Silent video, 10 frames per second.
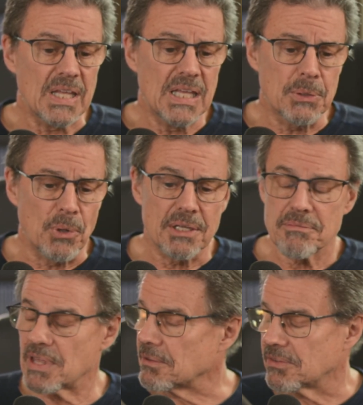
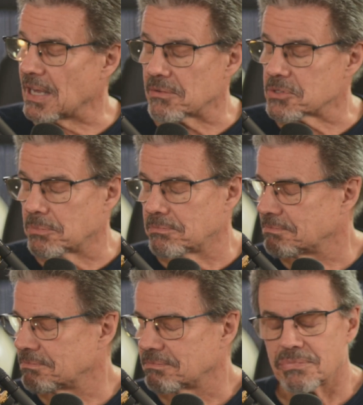anyway, that was
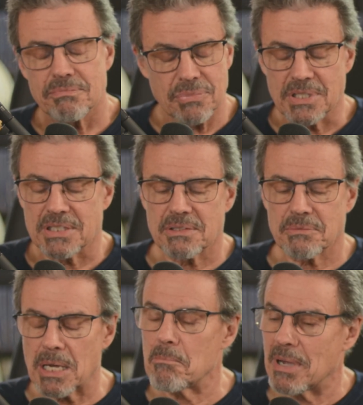
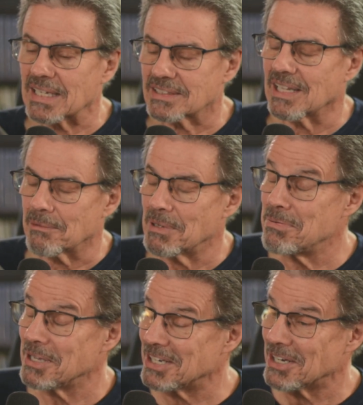come back to that
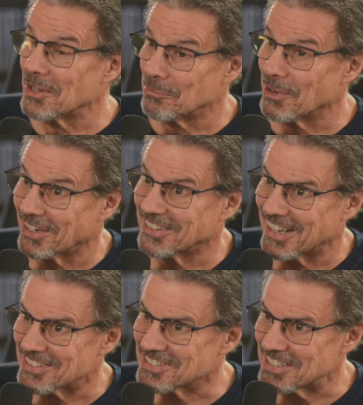maybe in another
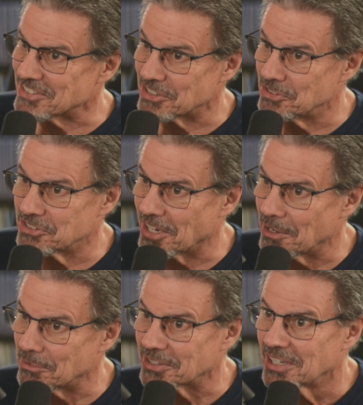podcast, because that's a huge
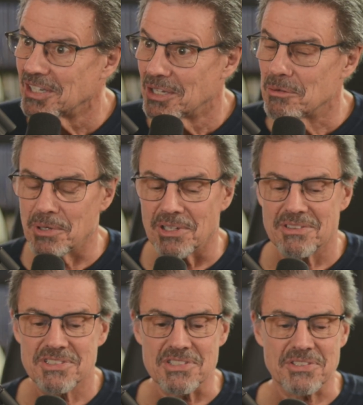topic.
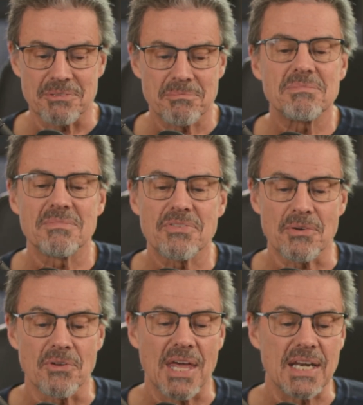But just to
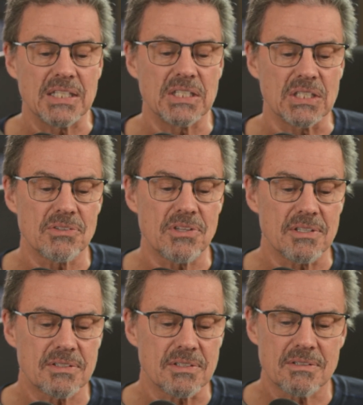throw that in here,
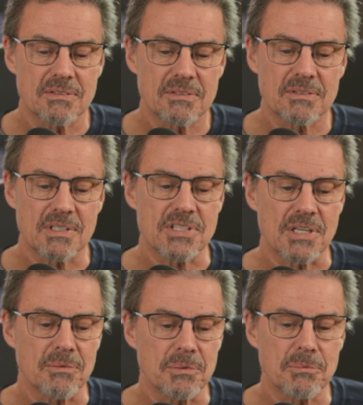that's
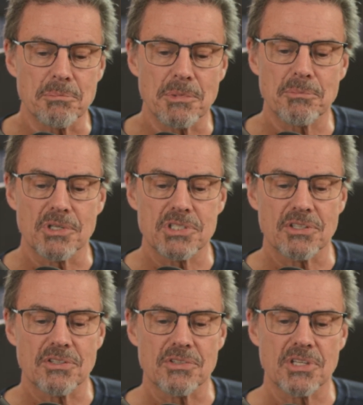how we remember
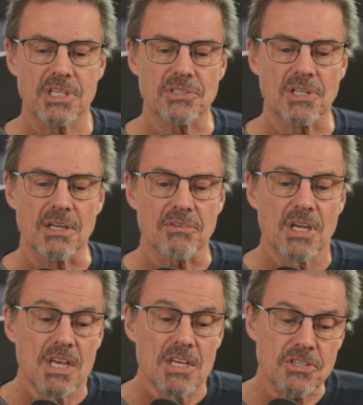each other in the next life.
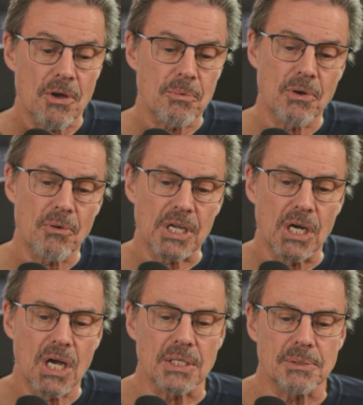So going
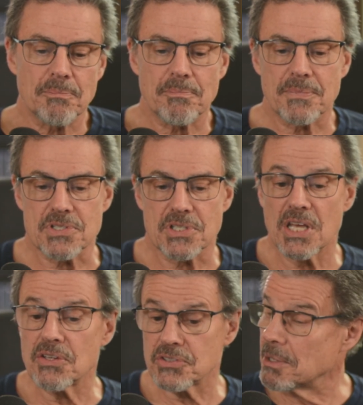on, there's
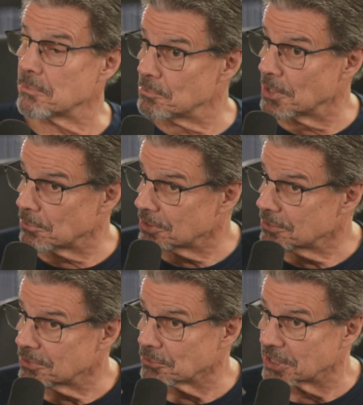another type of
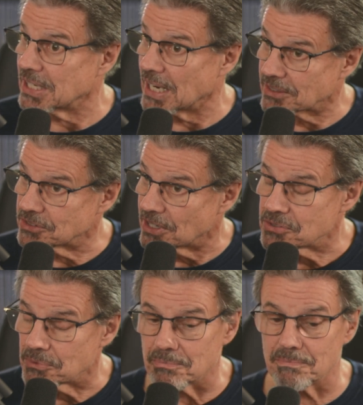memory that we can
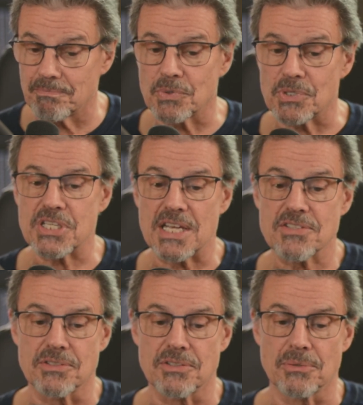access, which
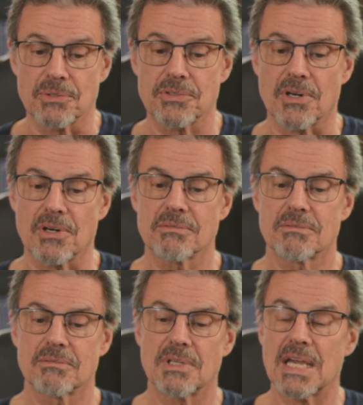has to do with our
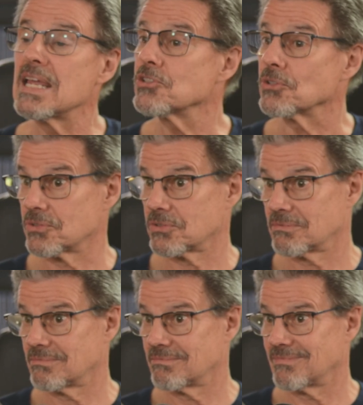angels,
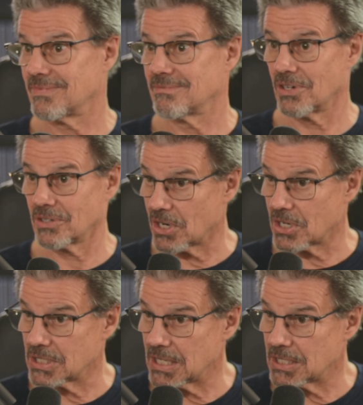our
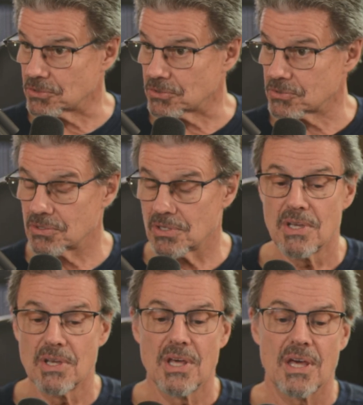guardian angels.
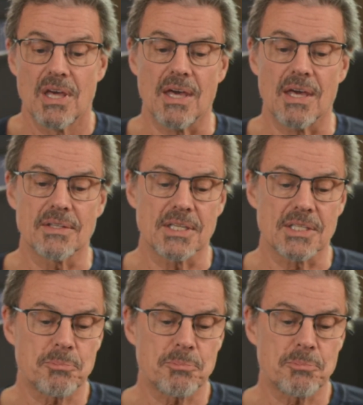And they